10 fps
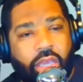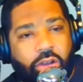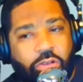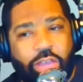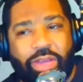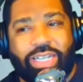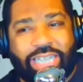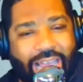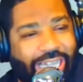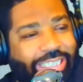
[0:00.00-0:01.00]
we've been
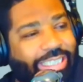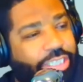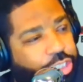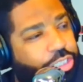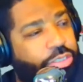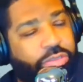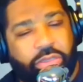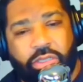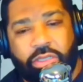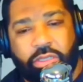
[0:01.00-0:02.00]
dancing
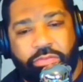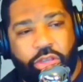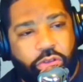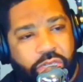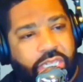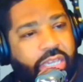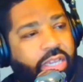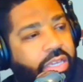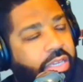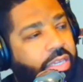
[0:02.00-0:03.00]
to
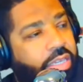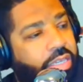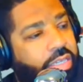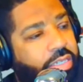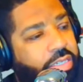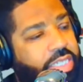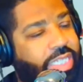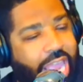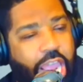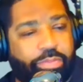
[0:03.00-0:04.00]
music
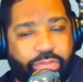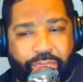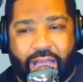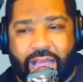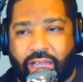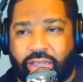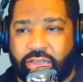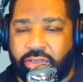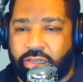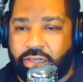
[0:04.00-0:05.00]
stamped by
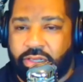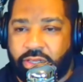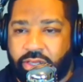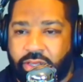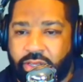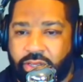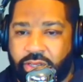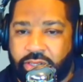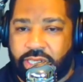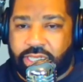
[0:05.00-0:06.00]

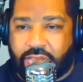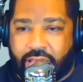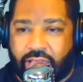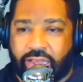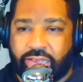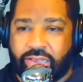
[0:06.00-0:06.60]
this guy